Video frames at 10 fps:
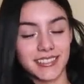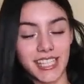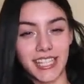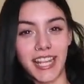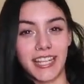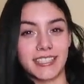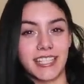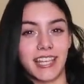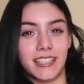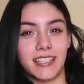10 out of
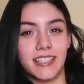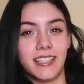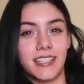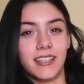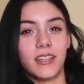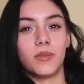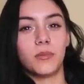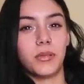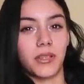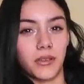10.
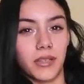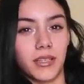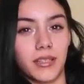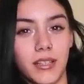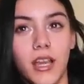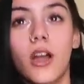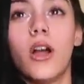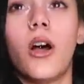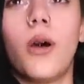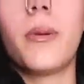Period.
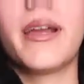Oh